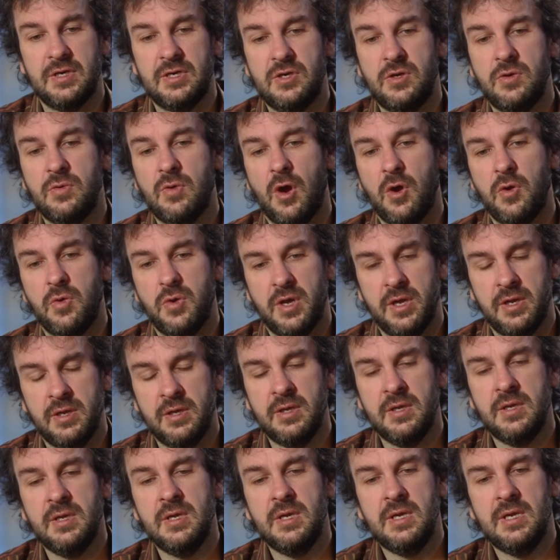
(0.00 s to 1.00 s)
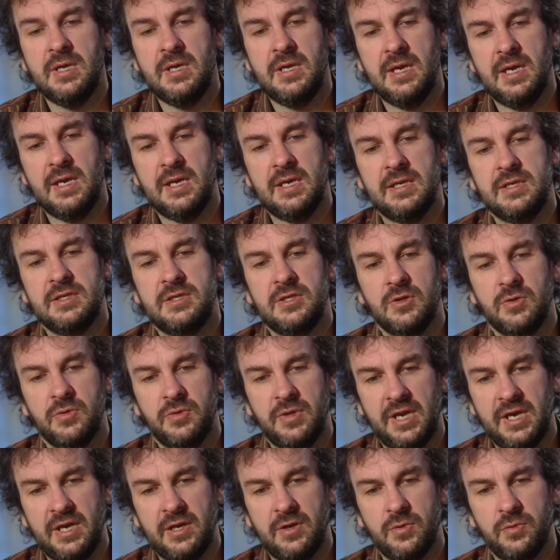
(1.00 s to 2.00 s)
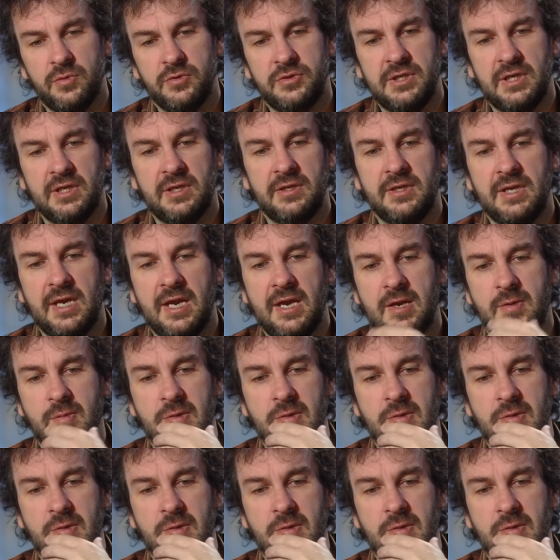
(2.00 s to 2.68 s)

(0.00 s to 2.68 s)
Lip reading: new owner, and until that had all settled down.